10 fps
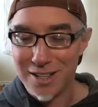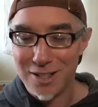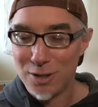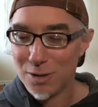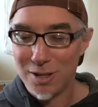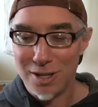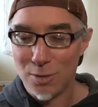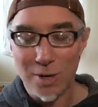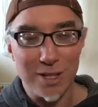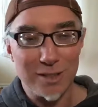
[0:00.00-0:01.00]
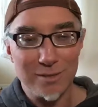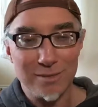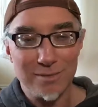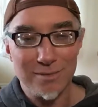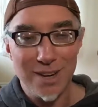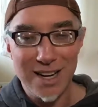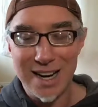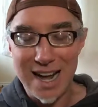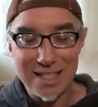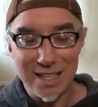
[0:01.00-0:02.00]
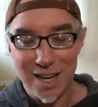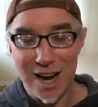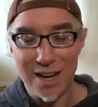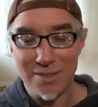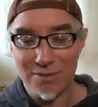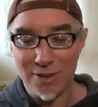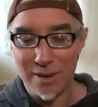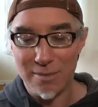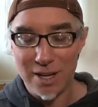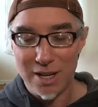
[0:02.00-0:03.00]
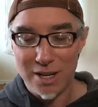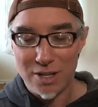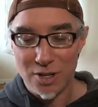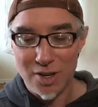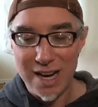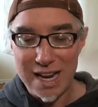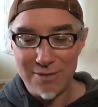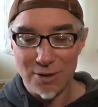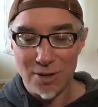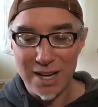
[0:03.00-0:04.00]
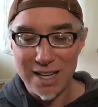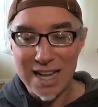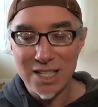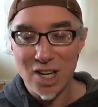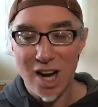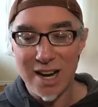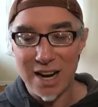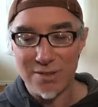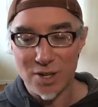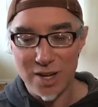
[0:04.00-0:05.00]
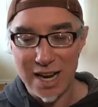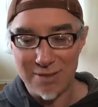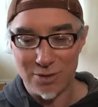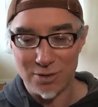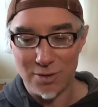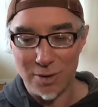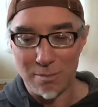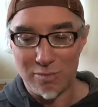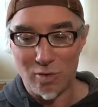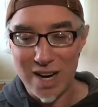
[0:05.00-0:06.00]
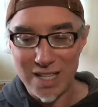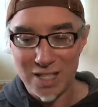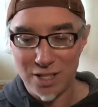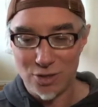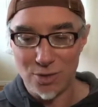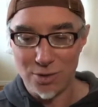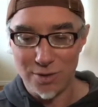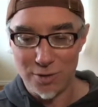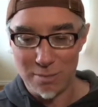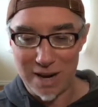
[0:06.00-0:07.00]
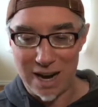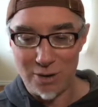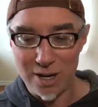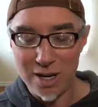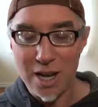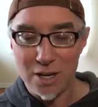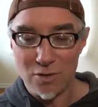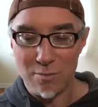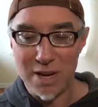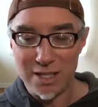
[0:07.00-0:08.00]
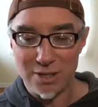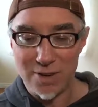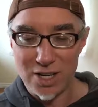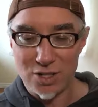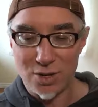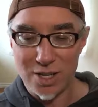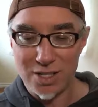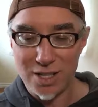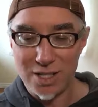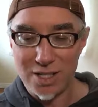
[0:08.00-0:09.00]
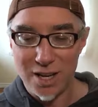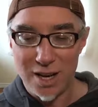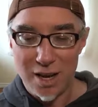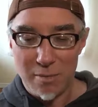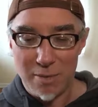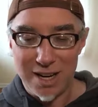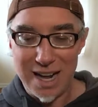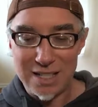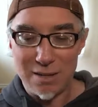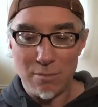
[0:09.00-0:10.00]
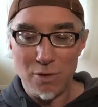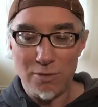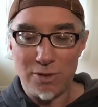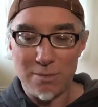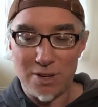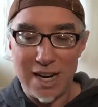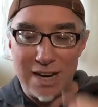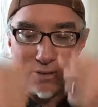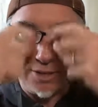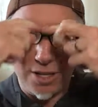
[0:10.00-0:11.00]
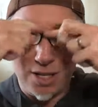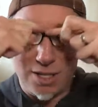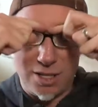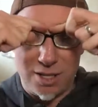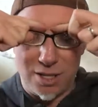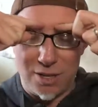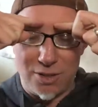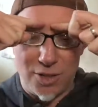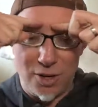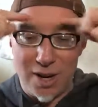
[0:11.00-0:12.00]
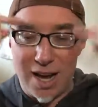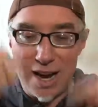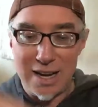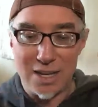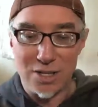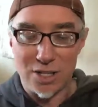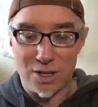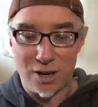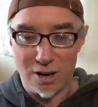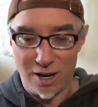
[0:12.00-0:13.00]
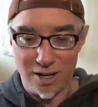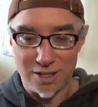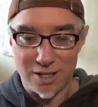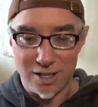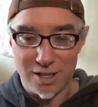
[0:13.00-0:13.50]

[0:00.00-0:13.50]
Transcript: it'll work. And it hasn't gotten from your navel. It hasn't gotten out of your navel. You've embraced the truth of your power. You've made the right choices, but it hasn't moved from your navel into your third eye, into your heart.